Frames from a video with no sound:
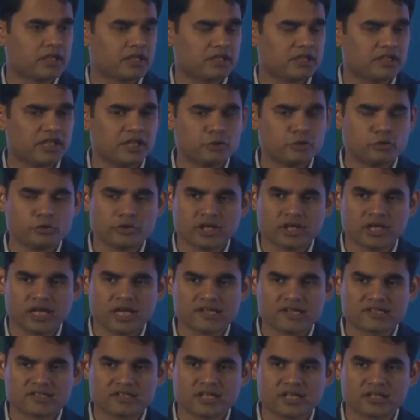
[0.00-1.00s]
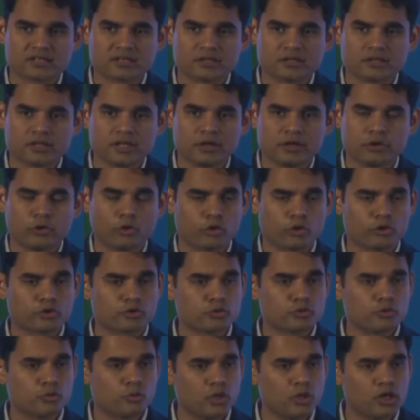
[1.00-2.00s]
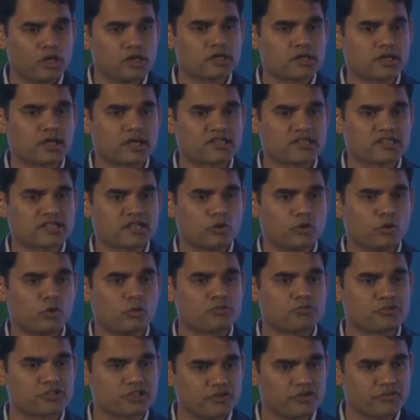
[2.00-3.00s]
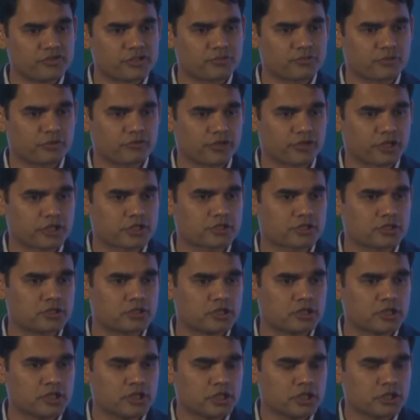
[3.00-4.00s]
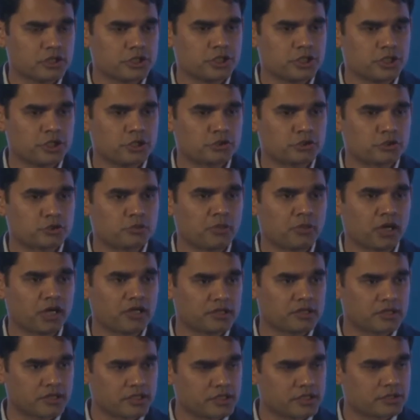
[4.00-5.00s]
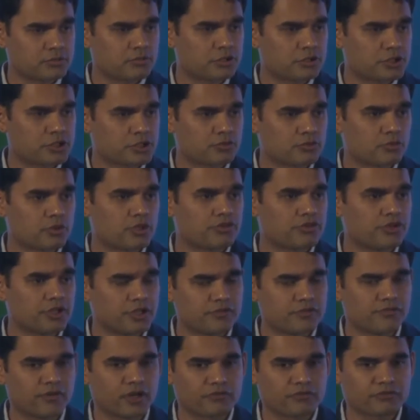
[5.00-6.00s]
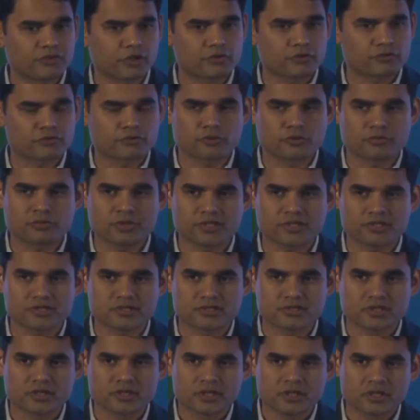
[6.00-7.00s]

Then you realize that in order to work as a home service professional, she needs to buy a kit which is worth 35,000 rupees.